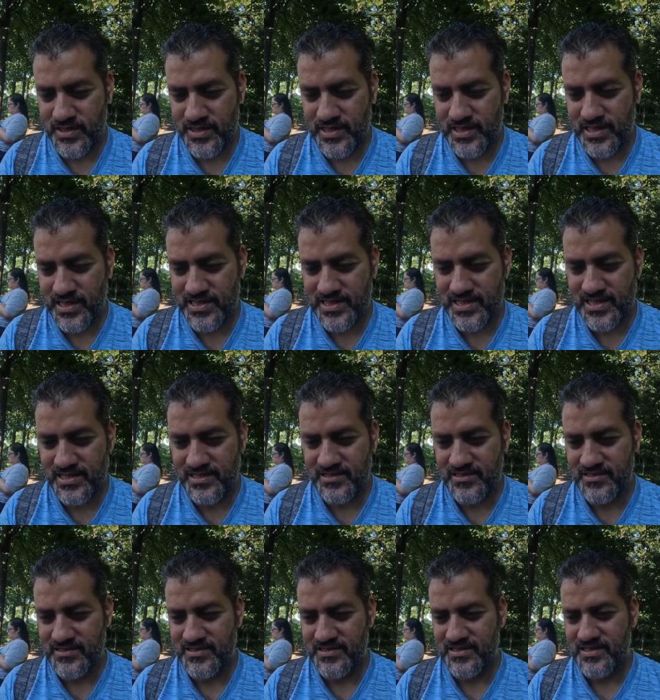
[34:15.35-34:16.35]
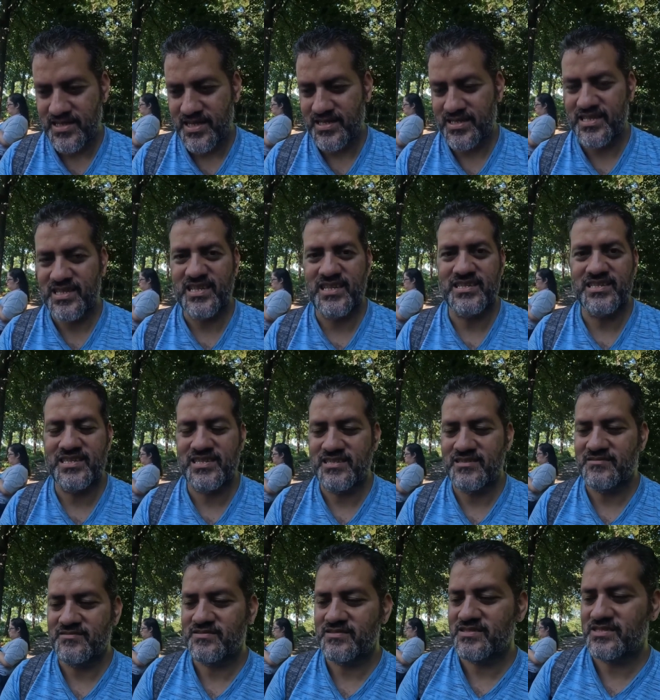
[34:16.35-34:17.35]
I think that's it. I think that's
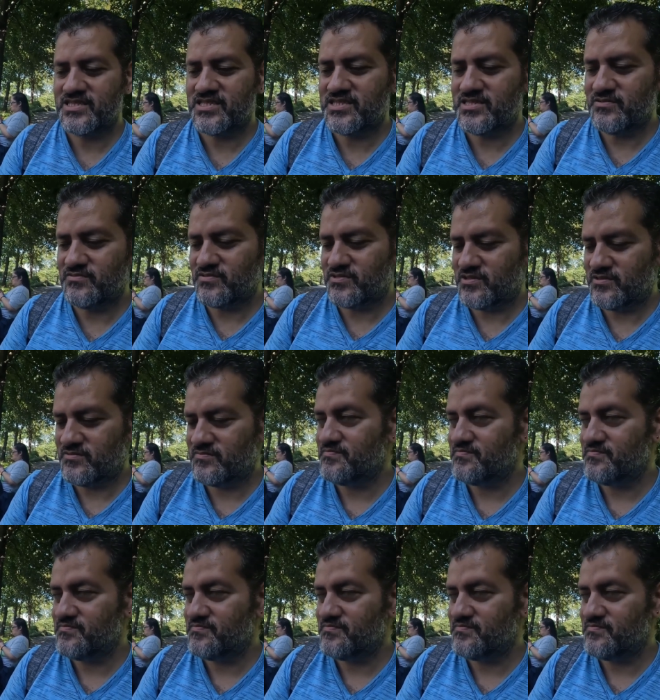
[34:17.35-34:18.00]
it. Shoot.